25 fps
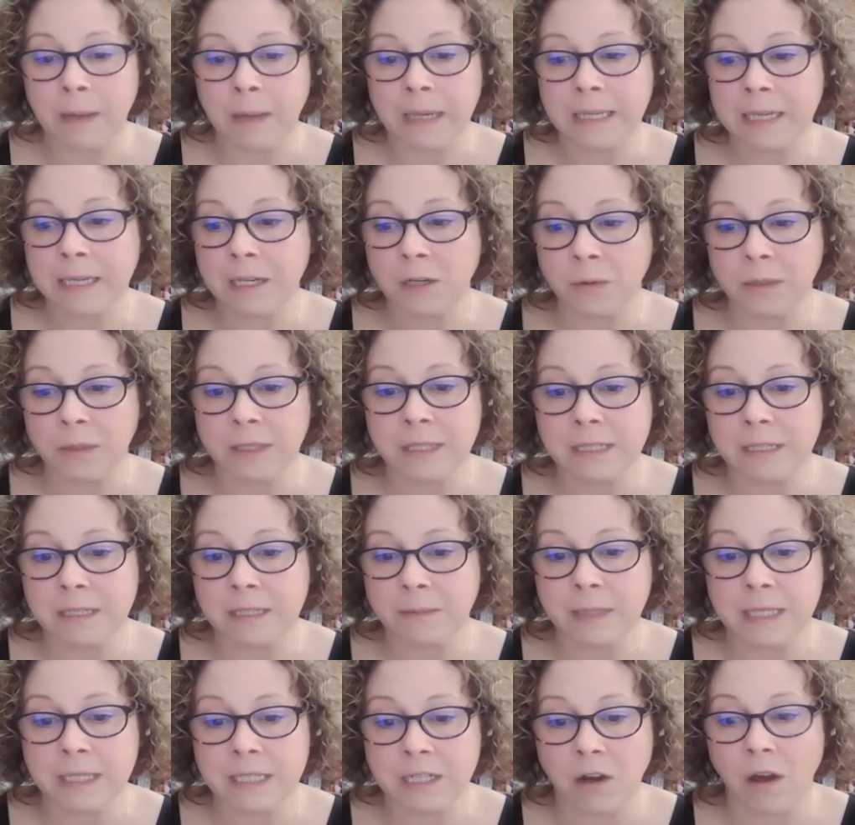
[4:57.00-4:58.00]

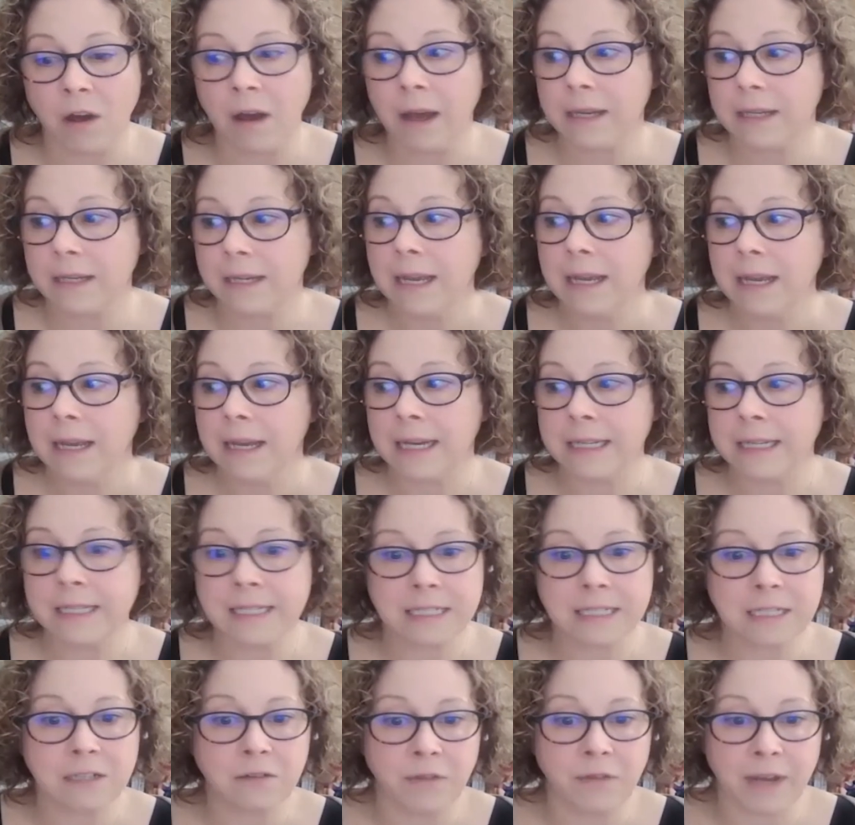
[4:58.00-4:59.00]
Bilingualism is not a
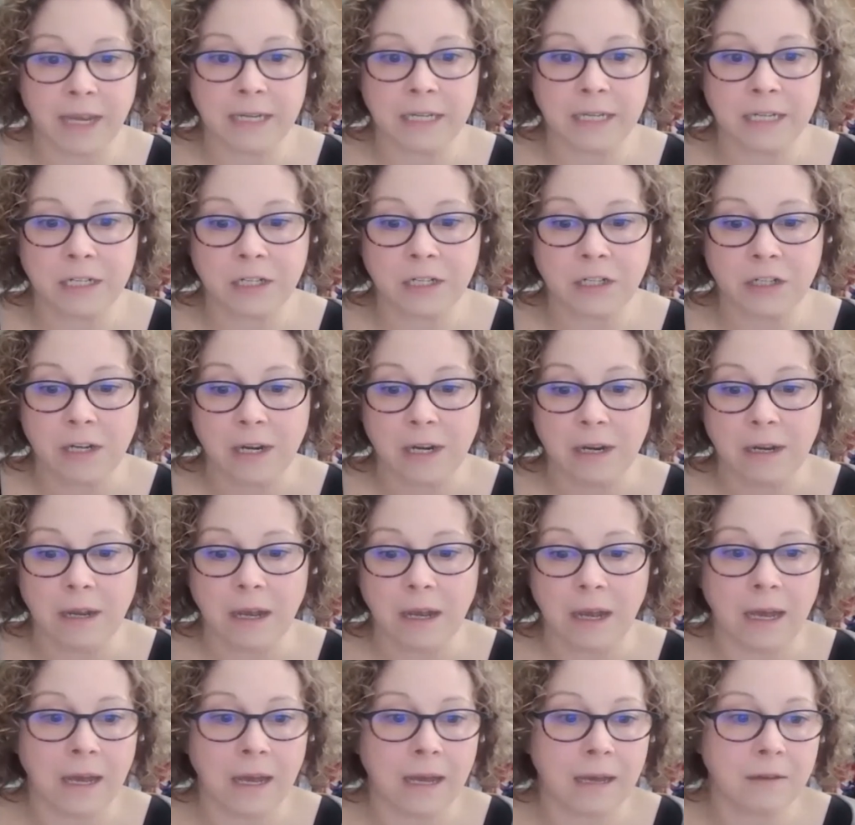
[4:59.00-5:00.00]
disadvantage
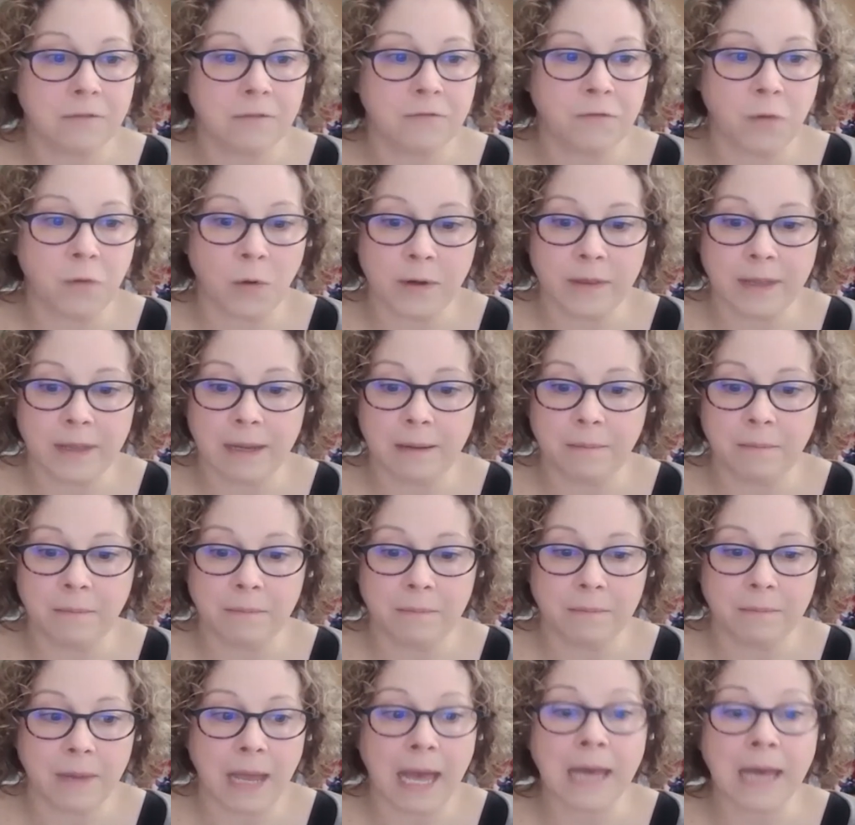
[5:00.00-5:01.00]
for
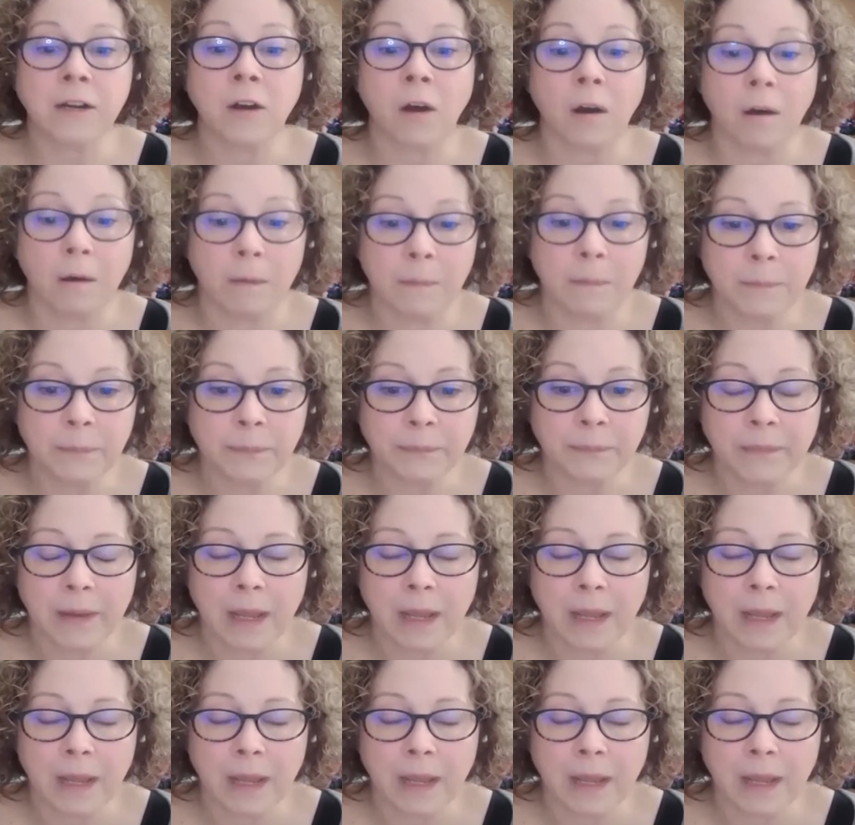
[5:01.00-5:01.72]
them at all.